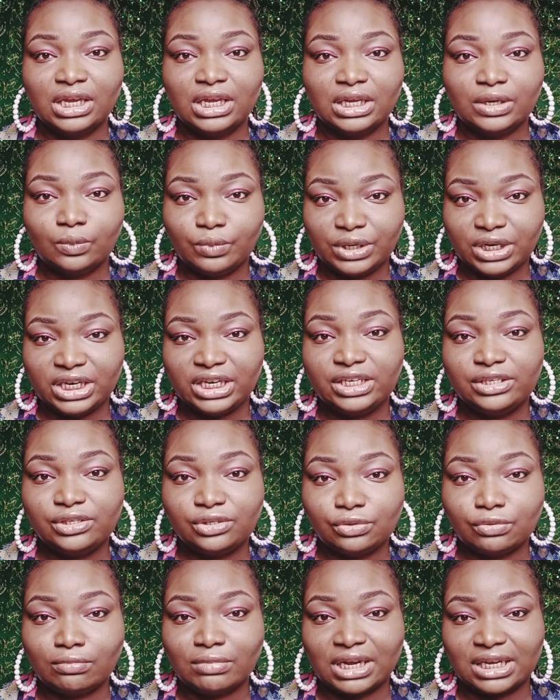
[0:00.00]
we need to
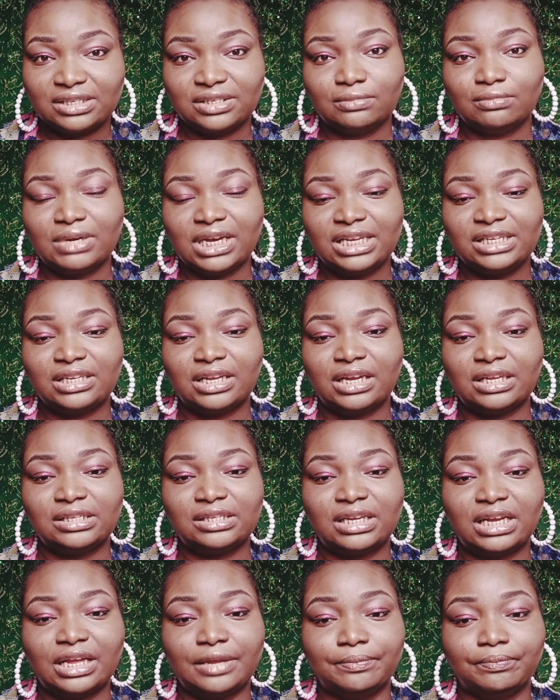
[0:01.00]
maximize our
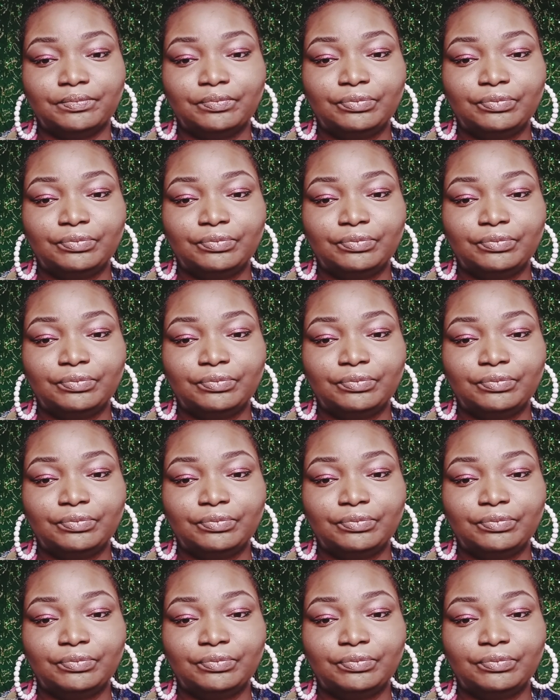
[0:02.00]
time.